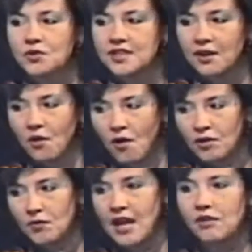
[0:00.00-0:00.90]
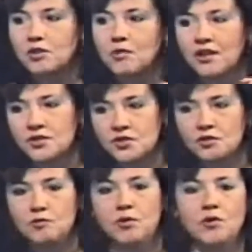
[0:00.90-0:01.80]
was that all around the
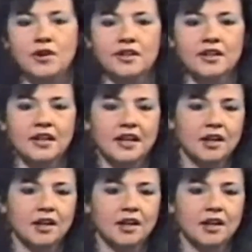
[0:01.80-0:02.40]
monsoon poured,